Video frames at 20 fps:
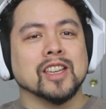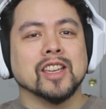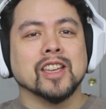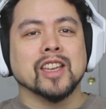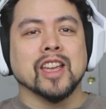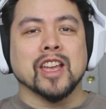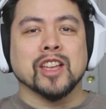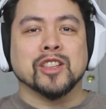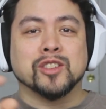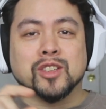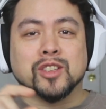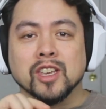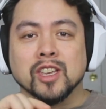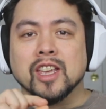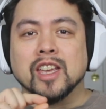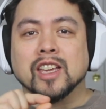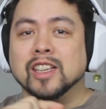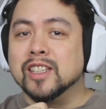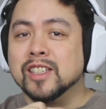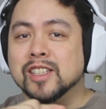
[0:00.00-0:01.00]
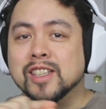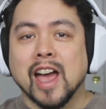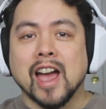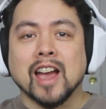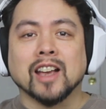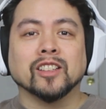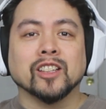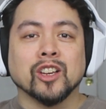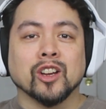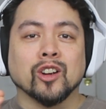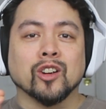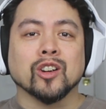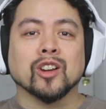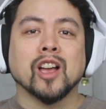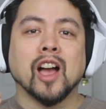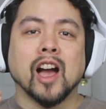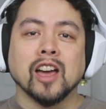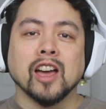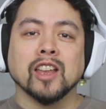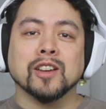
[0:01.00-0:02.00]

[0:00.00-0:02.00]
it's exactly her kind of